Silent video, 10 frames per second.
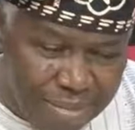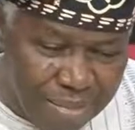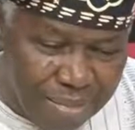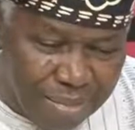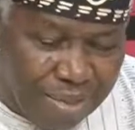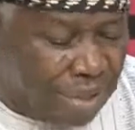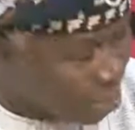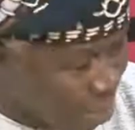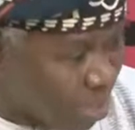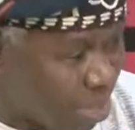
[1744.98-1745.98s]

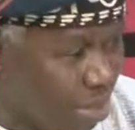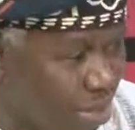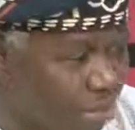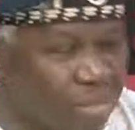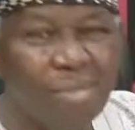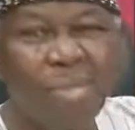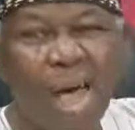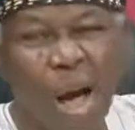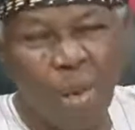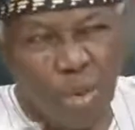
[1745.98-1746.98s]
necessary, I
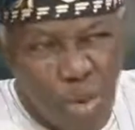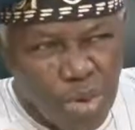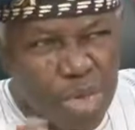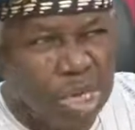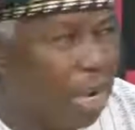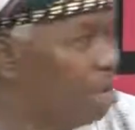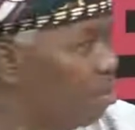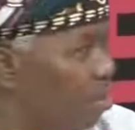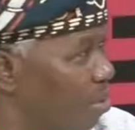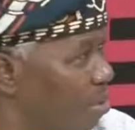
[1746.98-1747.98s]
would go to Shagamu
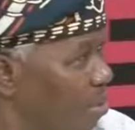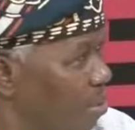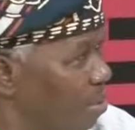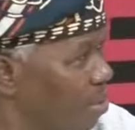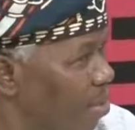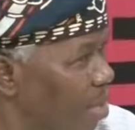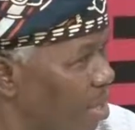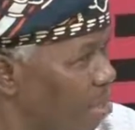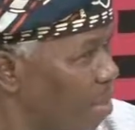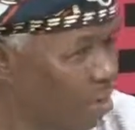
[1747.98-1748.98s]
to sleep.
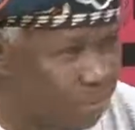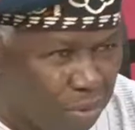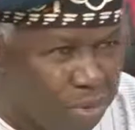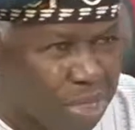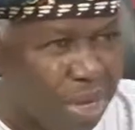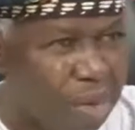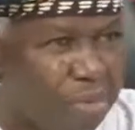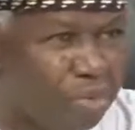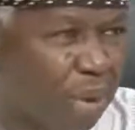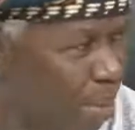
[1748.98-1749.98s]
I'm from Shagamu by
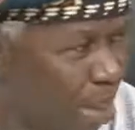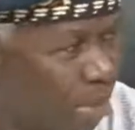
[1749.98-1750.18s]
bus.